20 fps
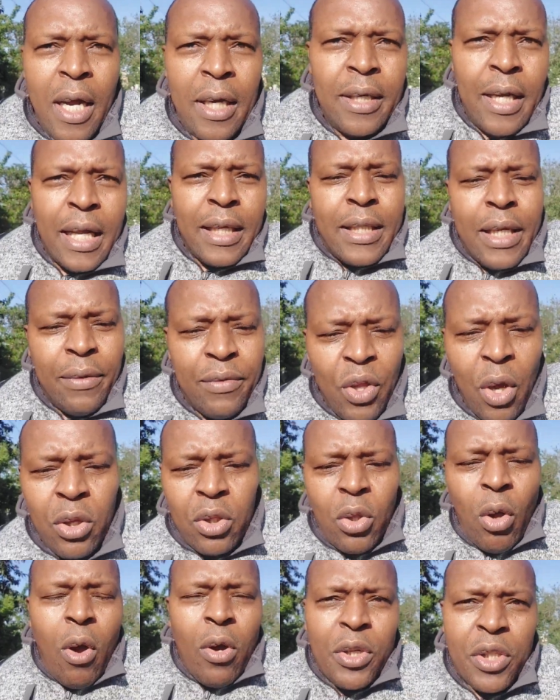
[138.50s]
native
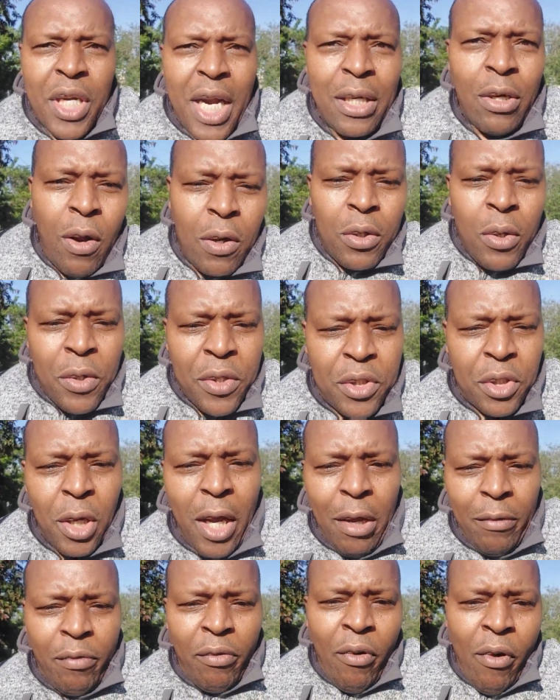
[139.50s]
doctors and all those
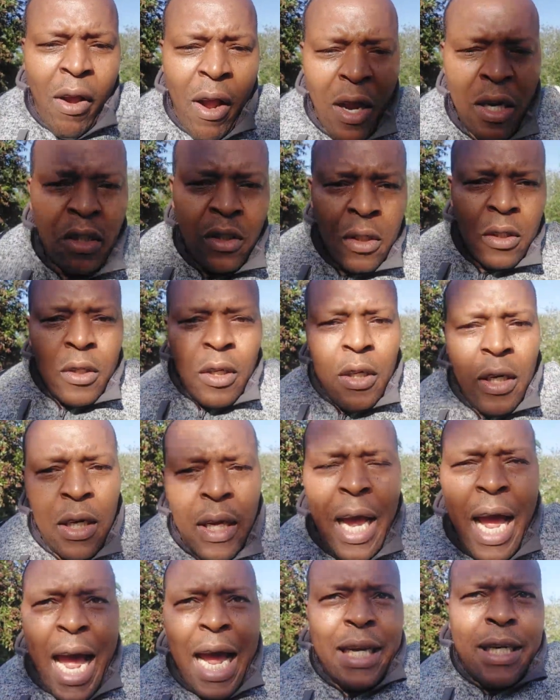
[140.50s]
stuff,
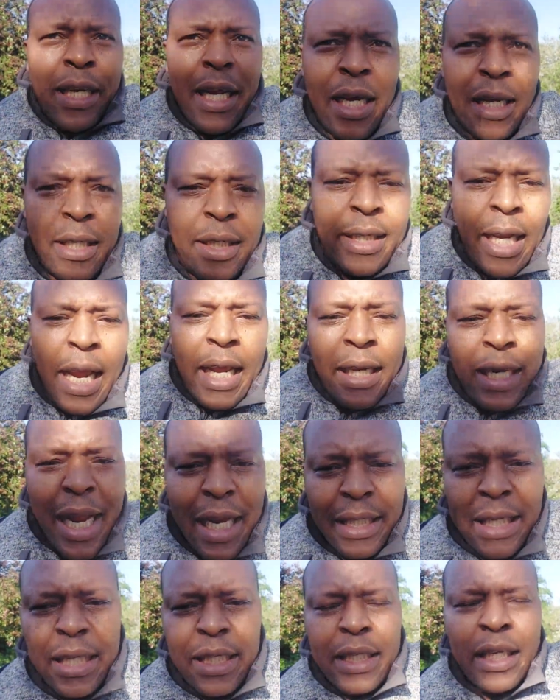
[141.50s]
and saying
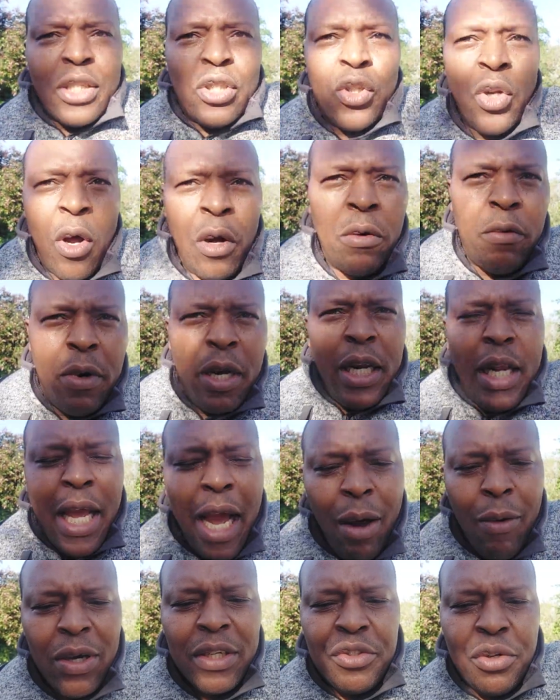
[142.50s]
that this is not really
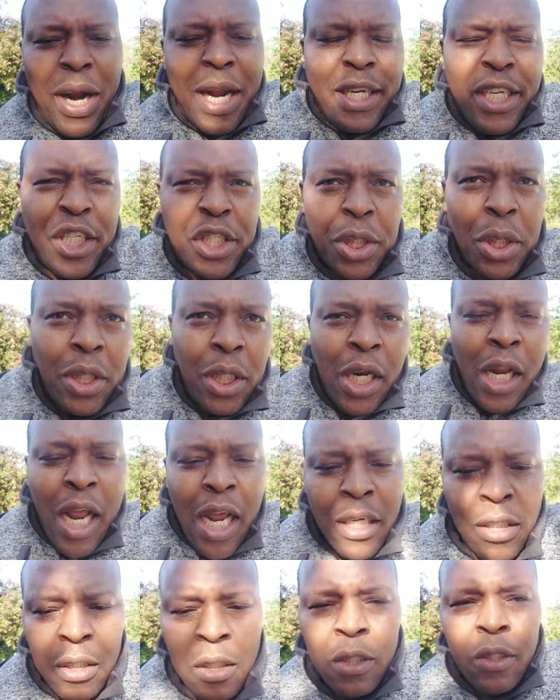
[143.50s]
our tradition,
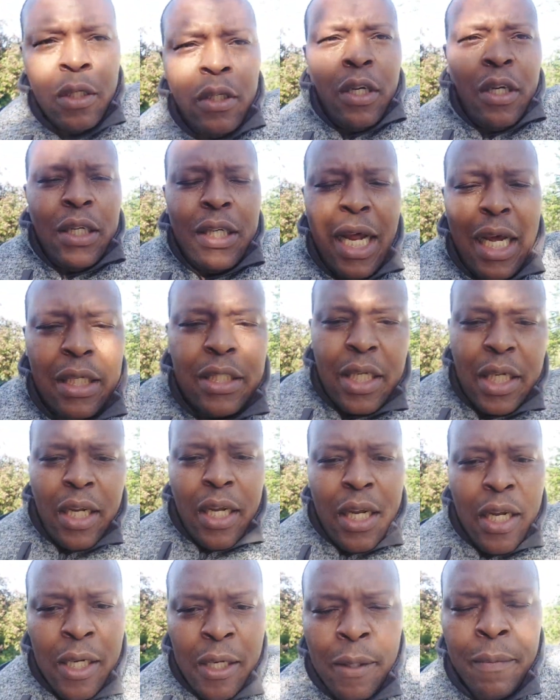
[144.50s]
that
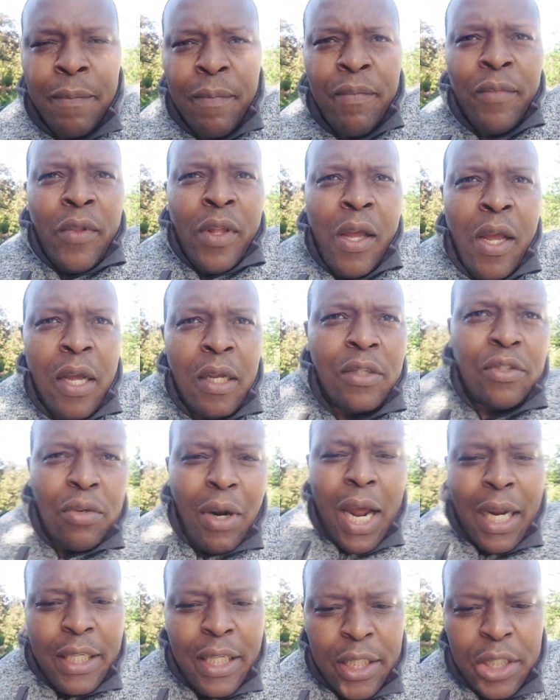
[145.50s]

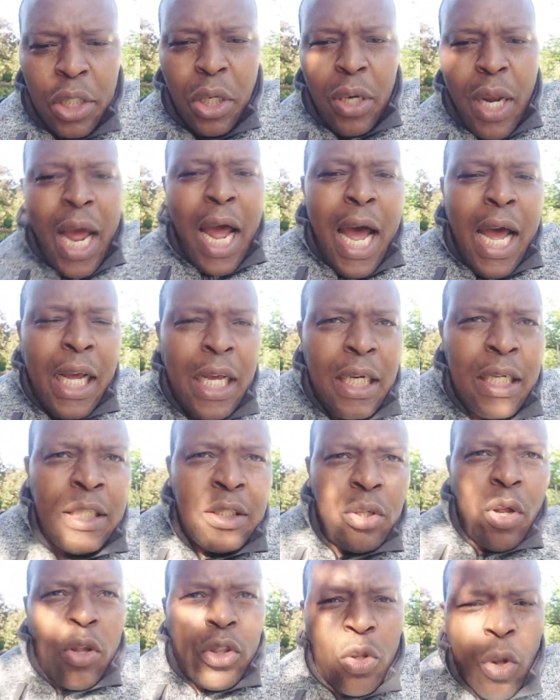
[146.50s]
traditional
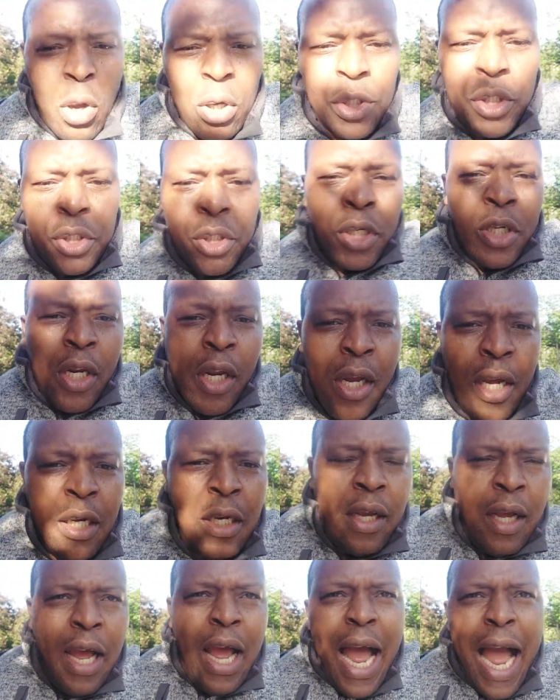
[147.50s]
doctors
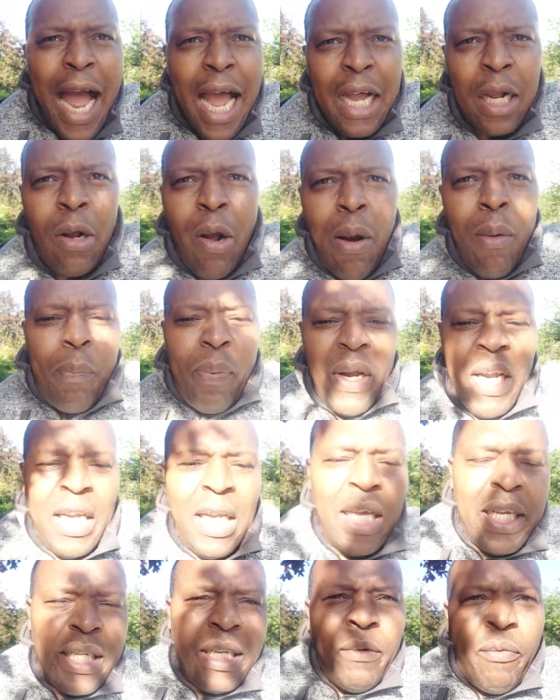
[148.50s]
are
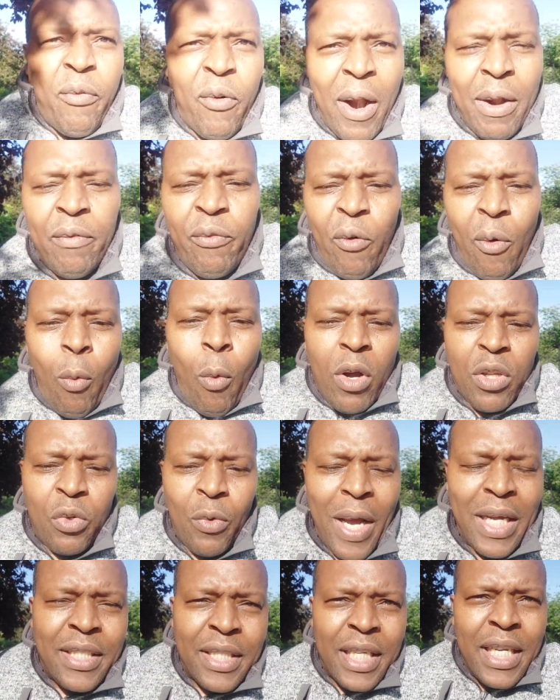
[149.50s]
completely different from what
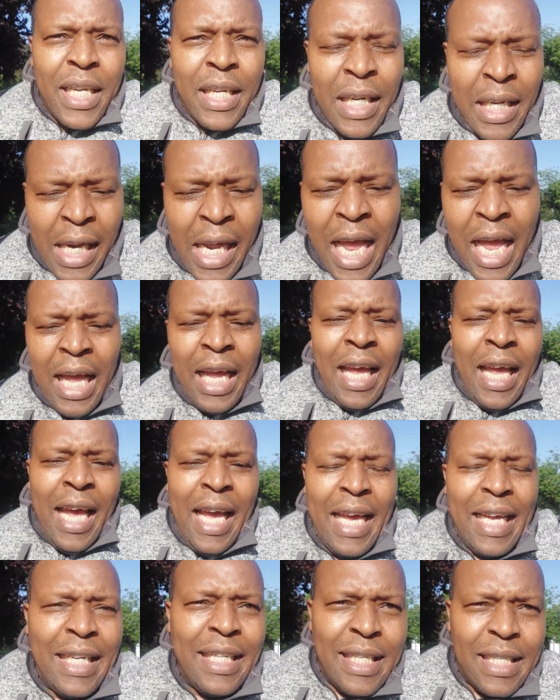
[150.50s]
we are seeing
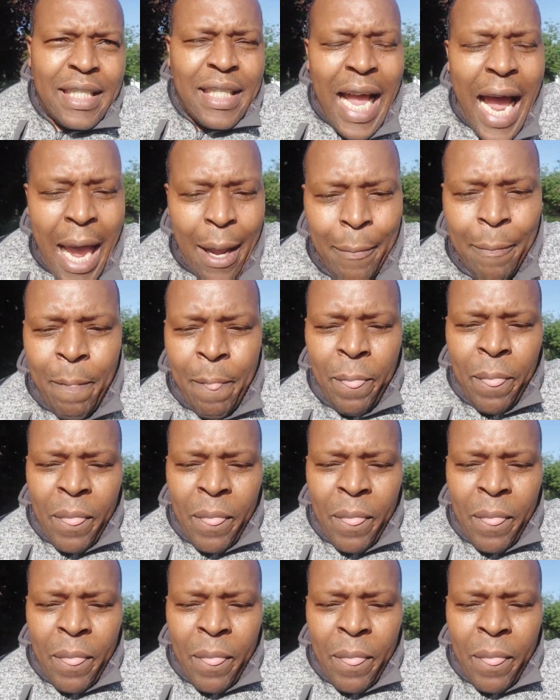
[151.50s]
in this time.